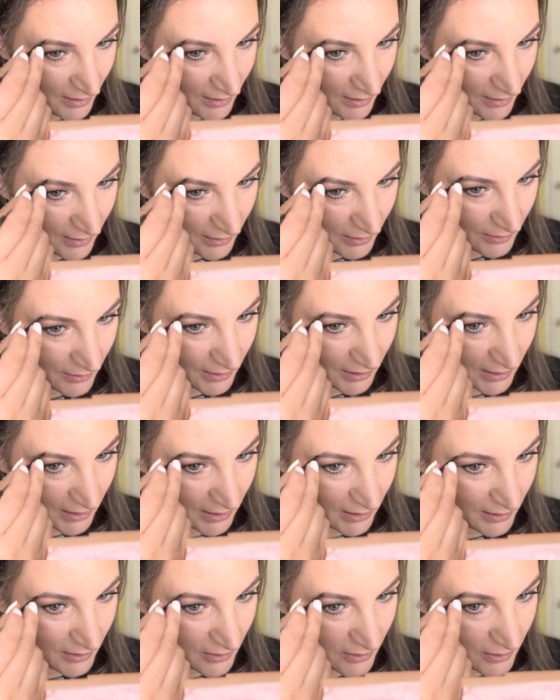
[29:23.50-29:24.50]
Oh
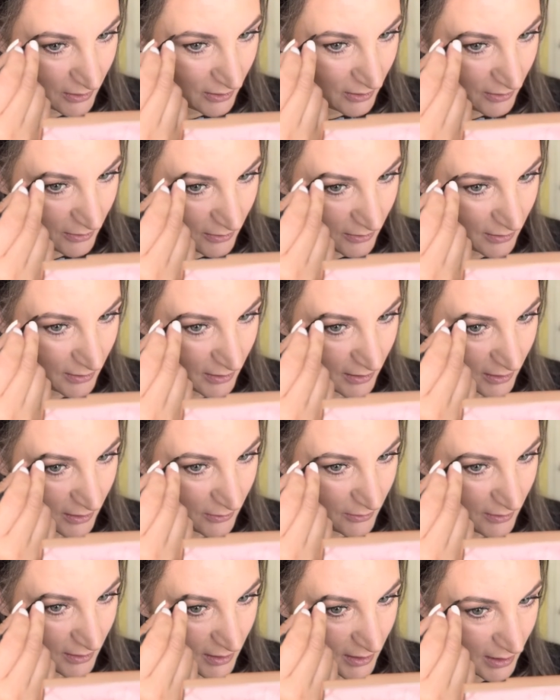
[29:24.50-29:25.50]
gosh, are
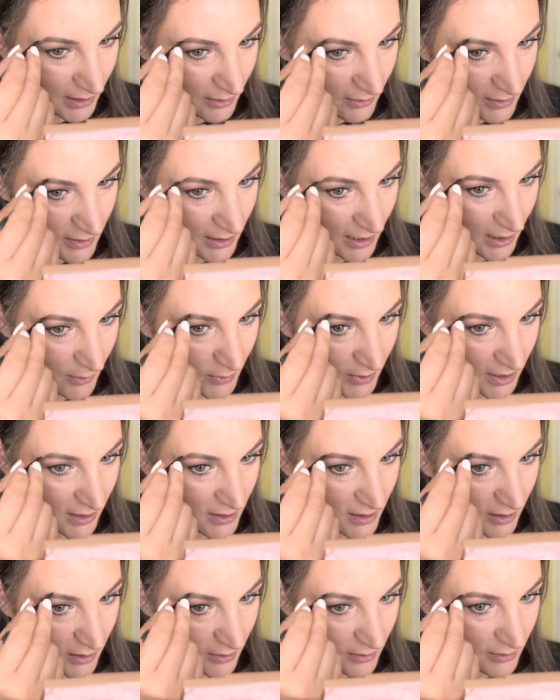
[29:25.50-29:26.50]
you that way
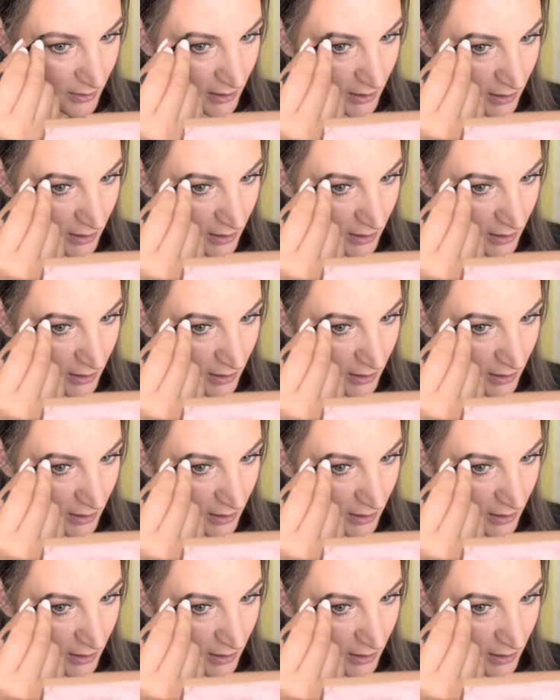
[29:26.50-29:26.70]
too?